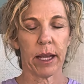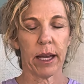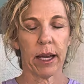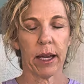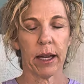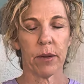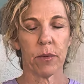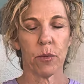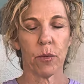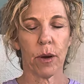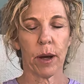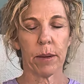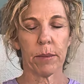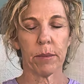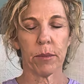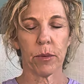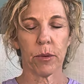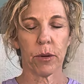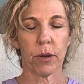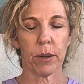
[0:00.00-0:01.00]
and
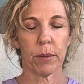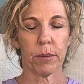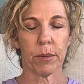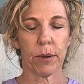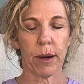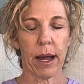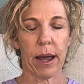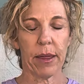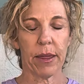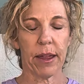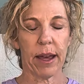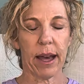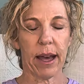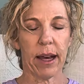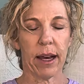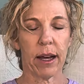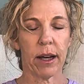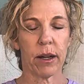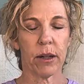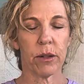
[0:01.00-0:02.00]
one more breath
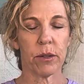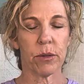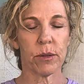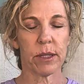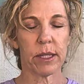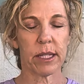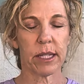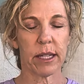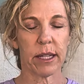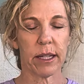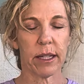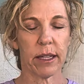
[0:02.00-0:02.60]
out.